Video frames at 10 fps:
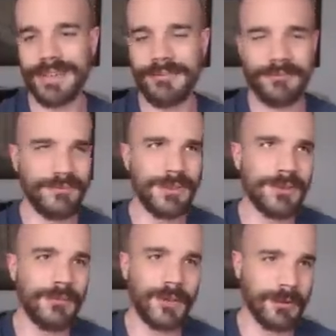if
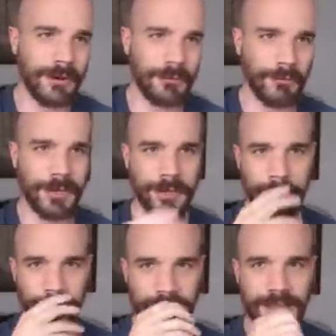you could figure out
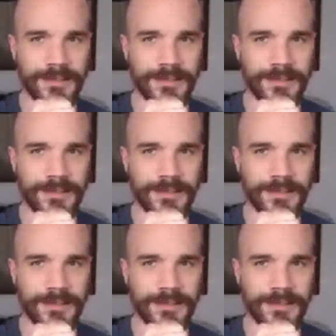Runit pretty